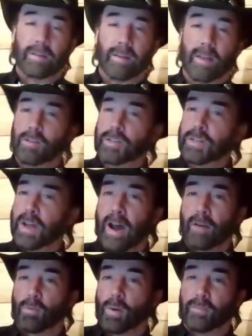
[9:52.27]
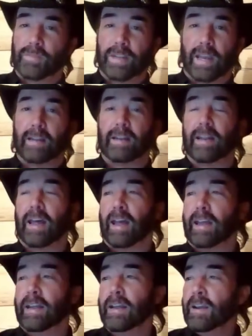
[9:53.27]
Another stock, rough day
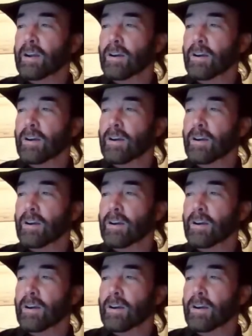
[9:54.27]
today.